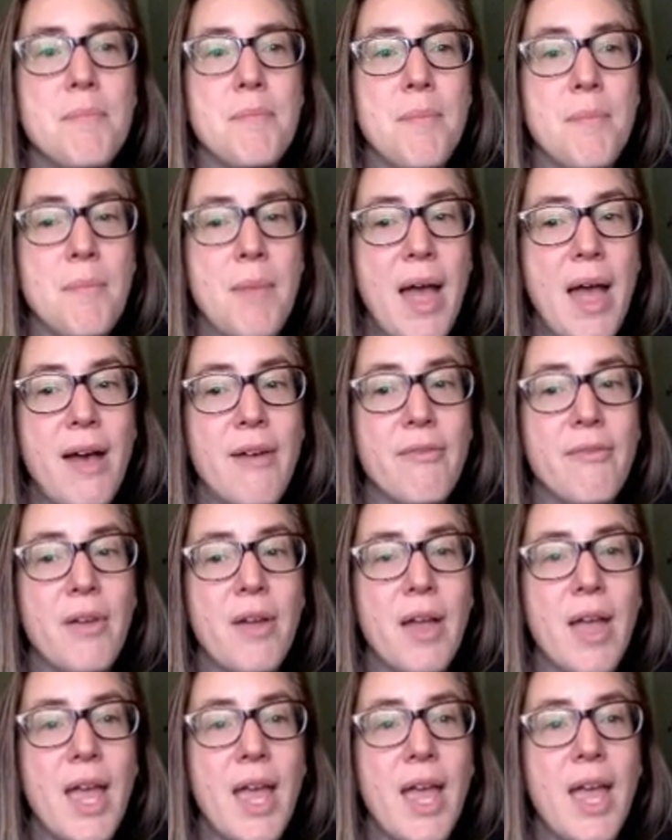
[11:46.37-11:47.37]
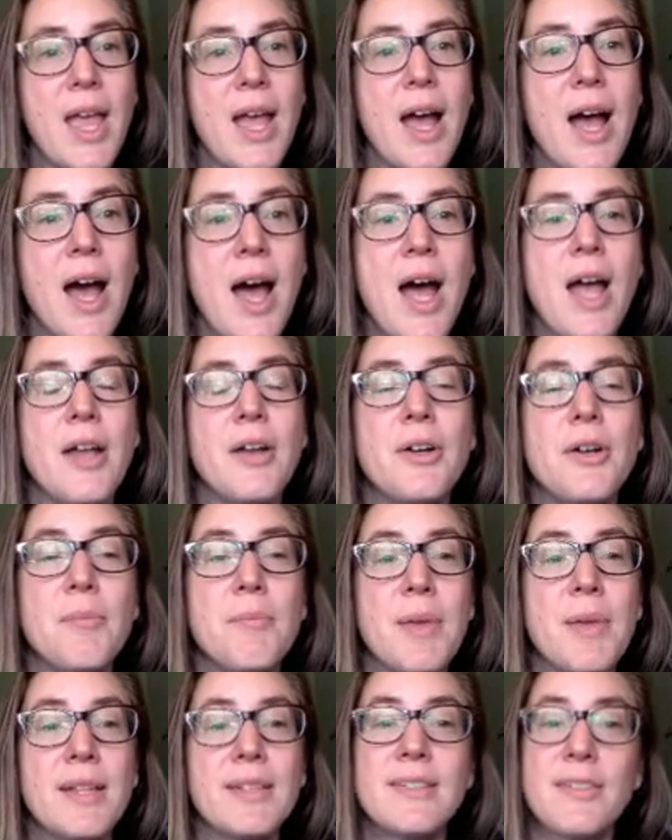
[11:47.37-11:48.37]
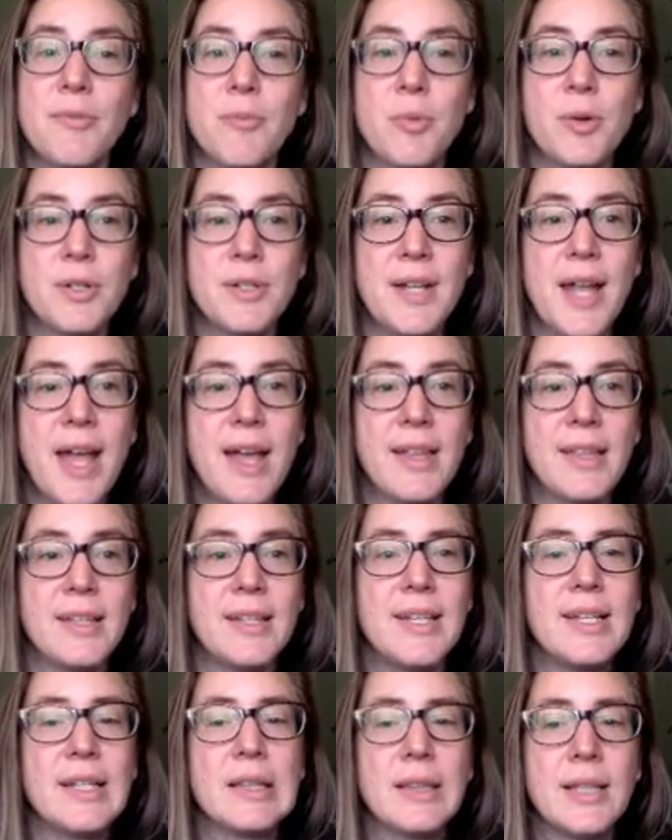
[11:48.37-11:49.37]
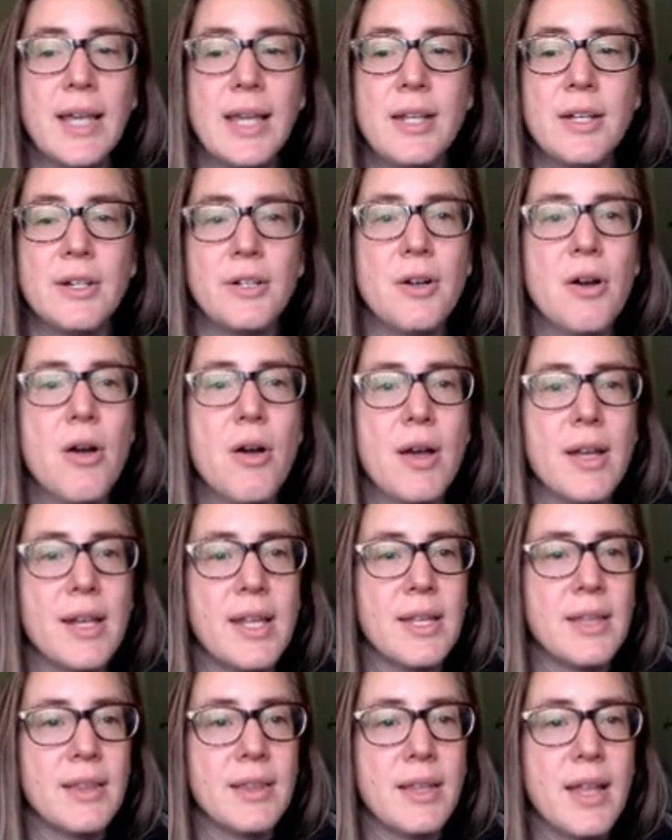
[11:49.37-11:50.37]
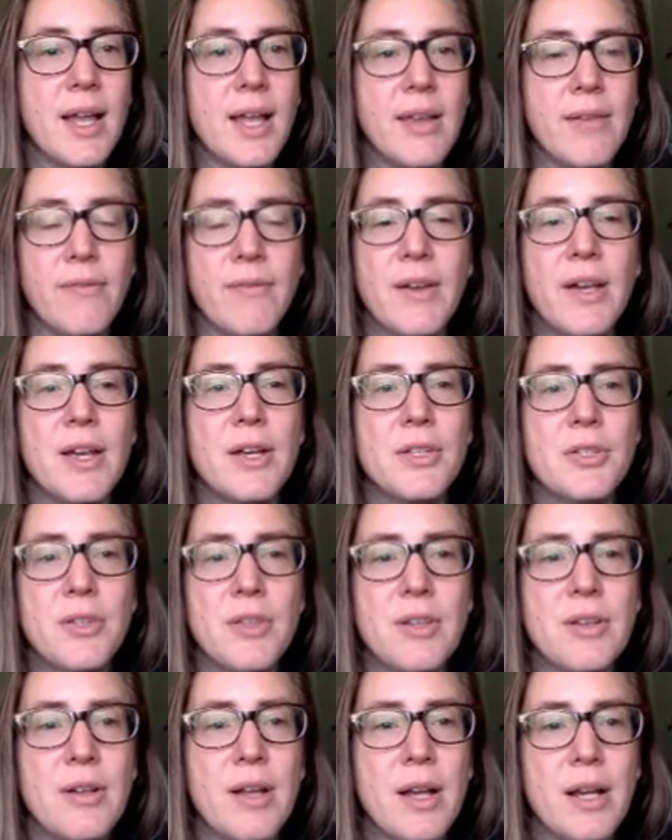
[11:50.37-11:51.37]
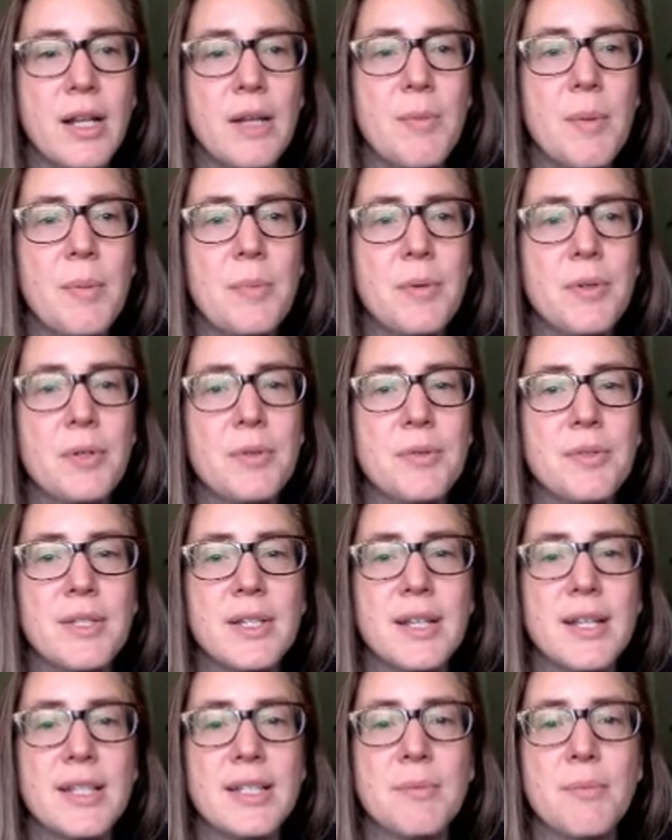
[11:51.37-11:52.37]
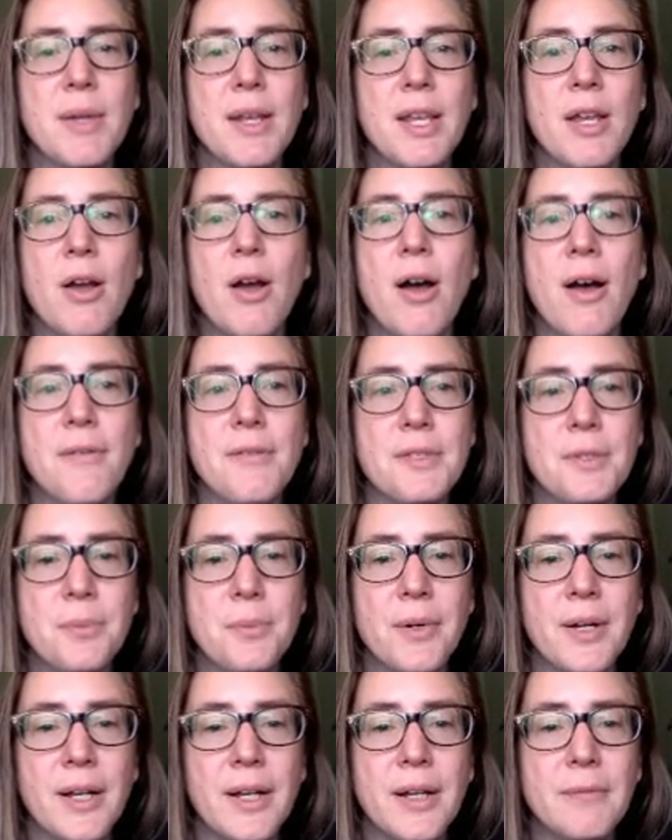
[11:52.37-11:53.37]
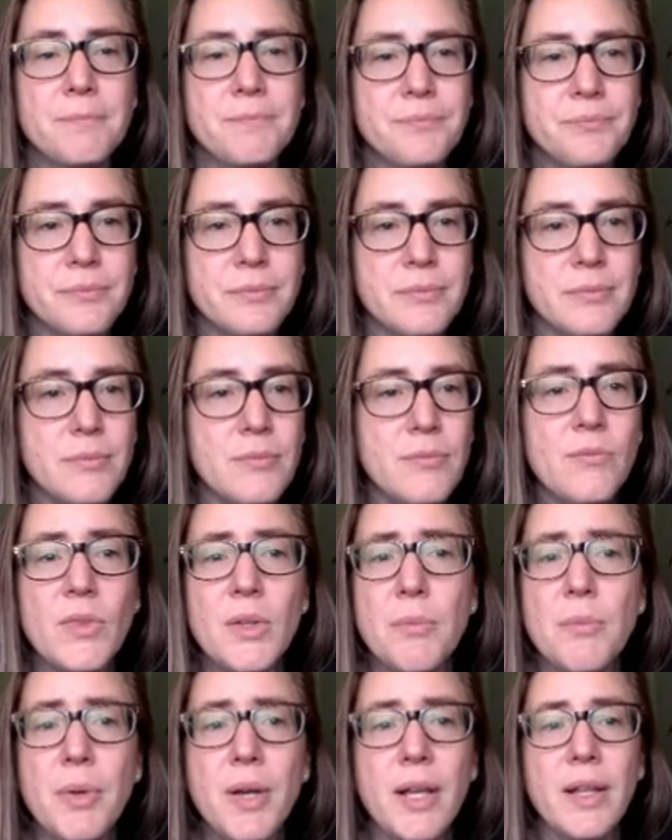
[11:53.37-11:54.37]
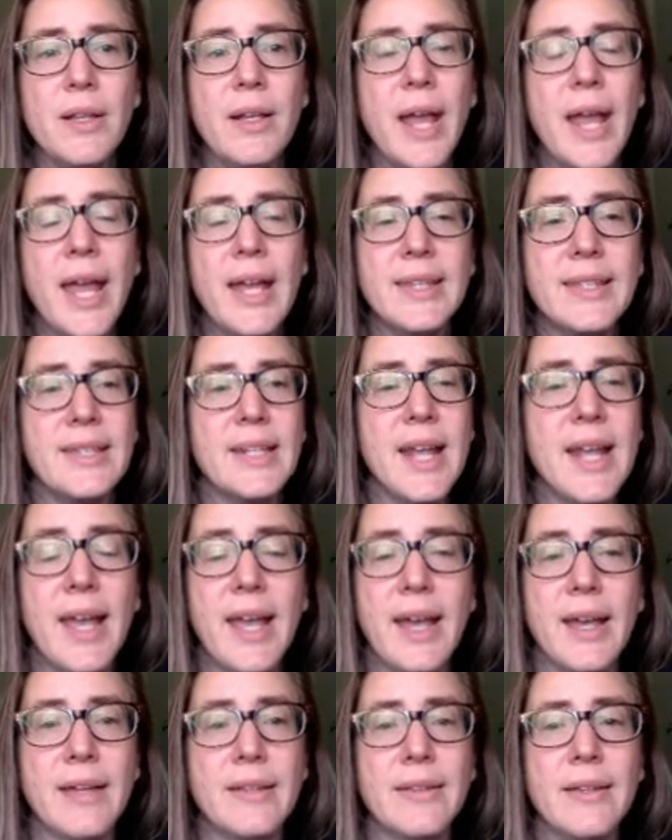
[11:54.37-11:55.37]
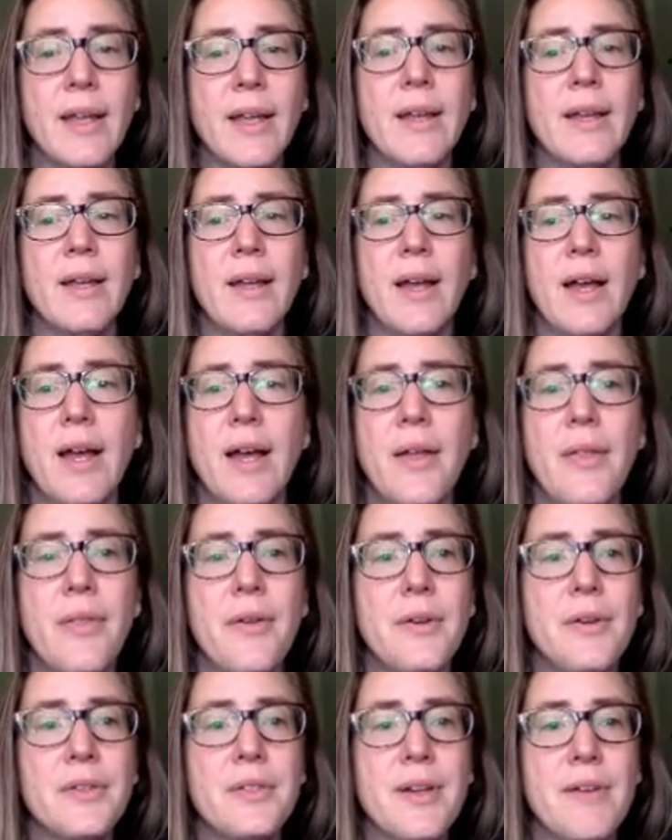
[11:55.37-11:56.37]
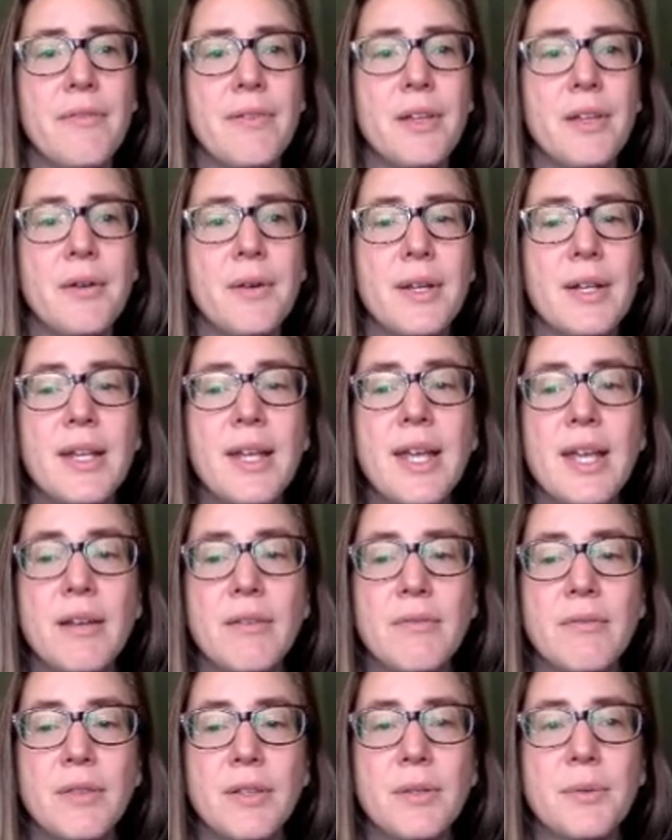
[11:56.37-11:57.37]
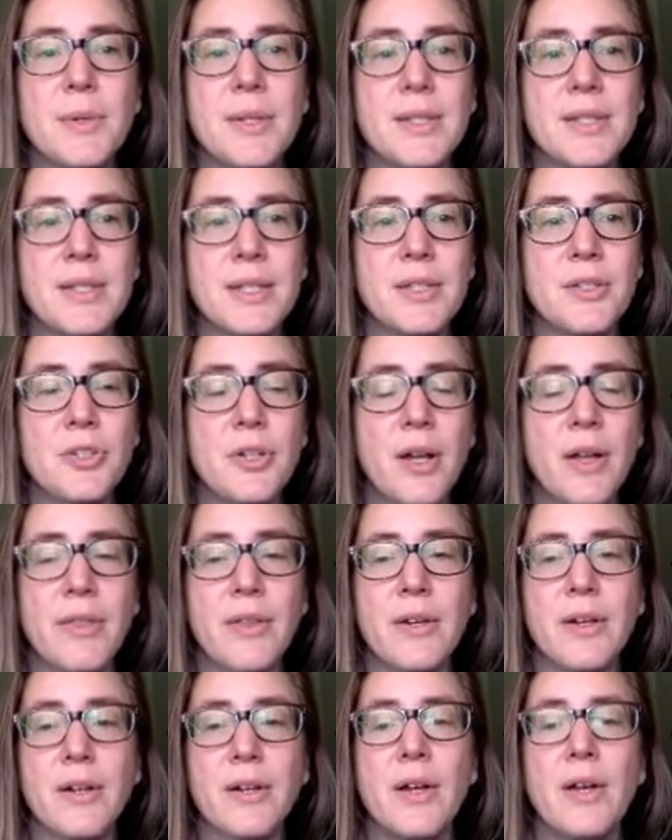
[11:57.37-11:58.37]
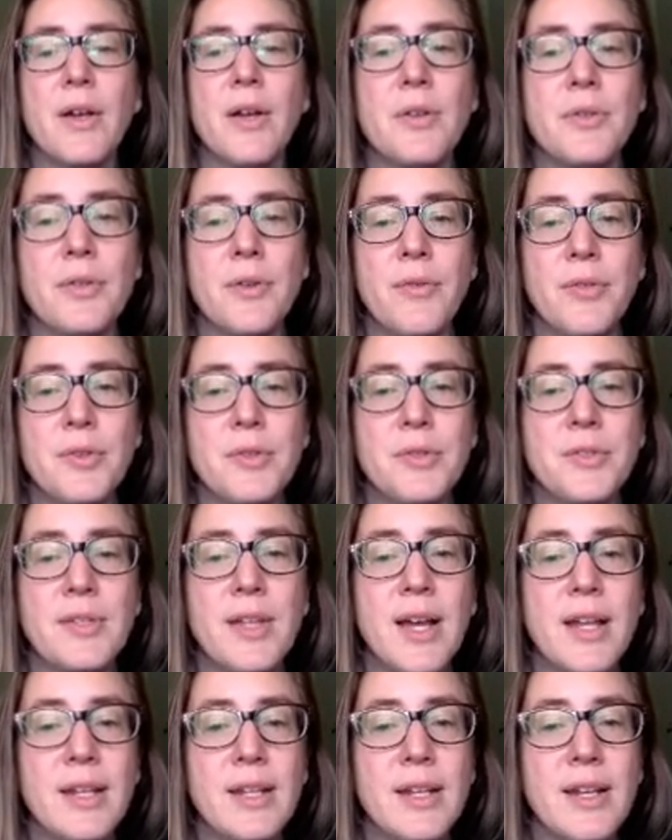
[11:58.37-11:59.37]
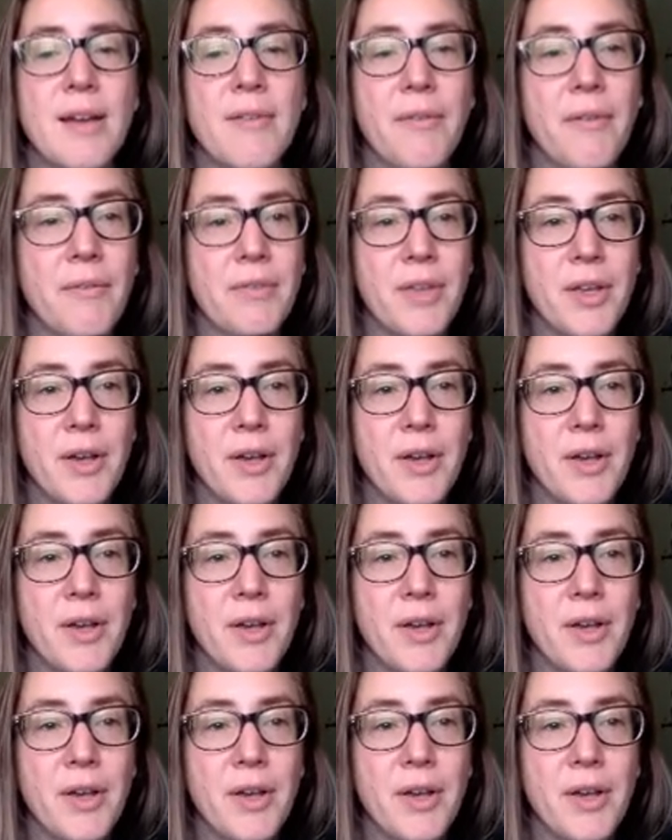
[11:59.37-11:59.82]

have a higher means of mortality later on in life. So they're not going to be producing as many offspring. But hand in hand, they're definitely going to influence each other. So if there's not enough of the